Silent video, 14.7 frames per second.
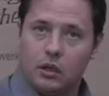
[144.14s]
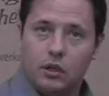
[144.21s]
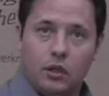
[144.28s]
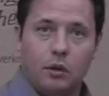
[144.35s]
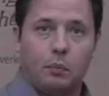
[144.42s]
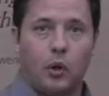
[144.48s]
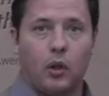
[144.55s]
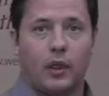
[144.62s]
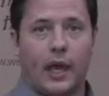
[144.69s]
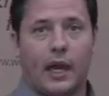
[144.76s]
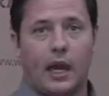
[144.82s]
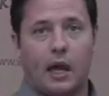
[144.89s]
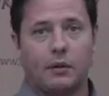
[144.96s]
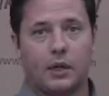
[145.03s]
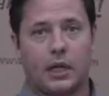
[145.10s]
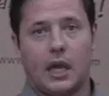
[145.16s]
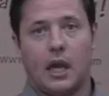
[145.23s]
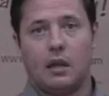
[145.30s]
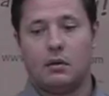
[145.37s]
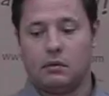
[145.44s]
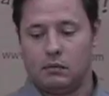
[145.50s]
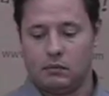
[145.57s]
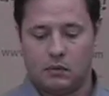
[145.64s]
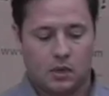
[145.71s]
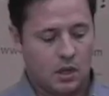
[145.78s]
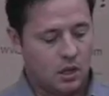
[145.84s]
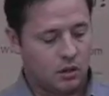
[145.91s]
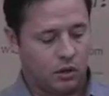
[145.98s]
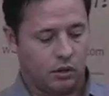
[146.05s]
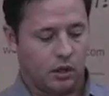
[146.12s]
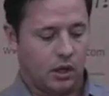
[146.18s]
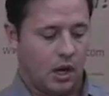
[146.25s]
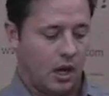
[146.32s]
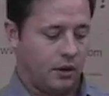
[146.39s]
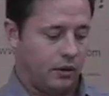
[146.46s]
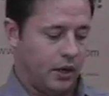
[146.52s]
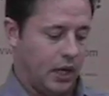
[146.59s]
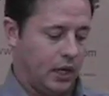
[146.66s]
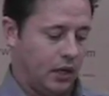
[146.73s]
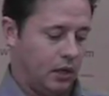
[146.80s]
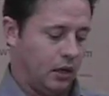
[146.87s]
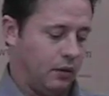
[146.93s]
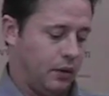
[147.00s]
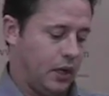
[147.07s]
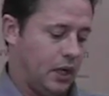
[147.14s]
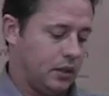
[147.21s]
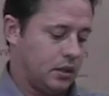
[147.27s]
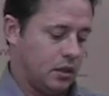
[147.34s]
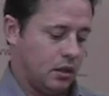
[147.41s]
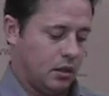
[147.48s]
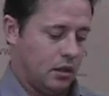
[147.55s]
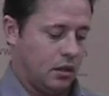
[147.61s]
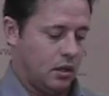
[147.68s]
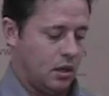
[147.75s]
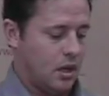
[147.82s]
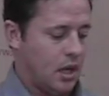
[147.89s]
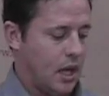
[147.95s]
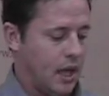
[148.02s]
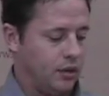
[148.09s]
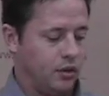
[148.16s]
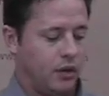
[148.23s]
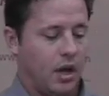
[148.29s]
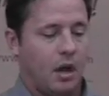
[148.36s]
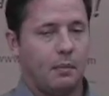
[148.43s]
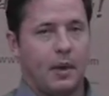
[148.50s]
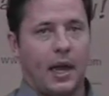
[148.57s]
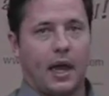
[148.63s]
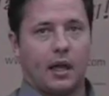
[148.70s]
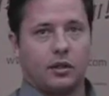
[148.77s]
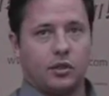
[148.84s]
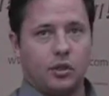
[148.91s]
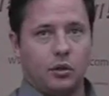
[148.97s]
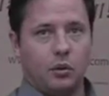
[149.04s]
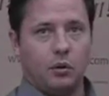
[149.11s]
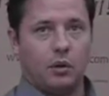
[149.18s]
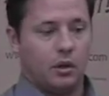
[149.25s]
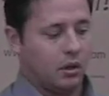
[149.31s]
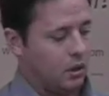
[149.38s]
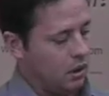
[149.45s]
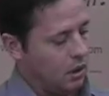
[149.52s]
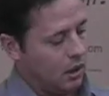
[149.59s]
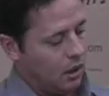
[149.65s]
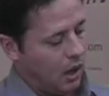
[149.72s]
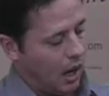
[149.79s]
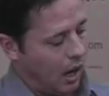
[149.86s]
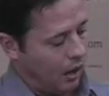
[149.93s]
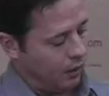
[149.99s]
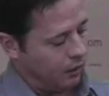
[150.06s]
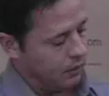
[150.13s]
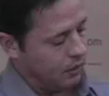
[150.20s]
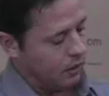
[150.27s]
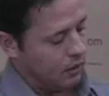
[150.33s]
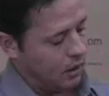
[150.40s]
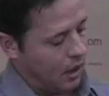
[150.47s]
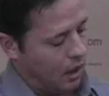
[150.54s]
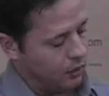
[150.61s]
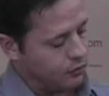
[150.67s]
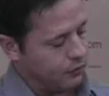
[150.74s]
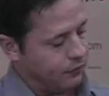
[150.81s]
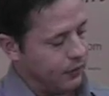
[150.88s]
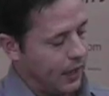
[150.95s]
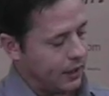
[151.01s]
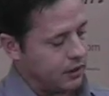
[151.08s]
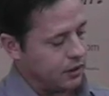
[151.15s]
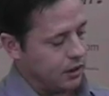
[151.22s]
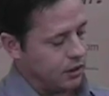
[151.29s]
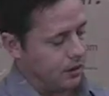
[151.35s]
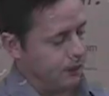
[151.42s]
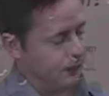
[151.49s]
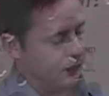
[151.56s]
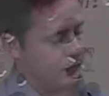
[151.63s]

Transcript: you pull that out again, turn it 180 degrees, and you're now back to our UltraFlex system.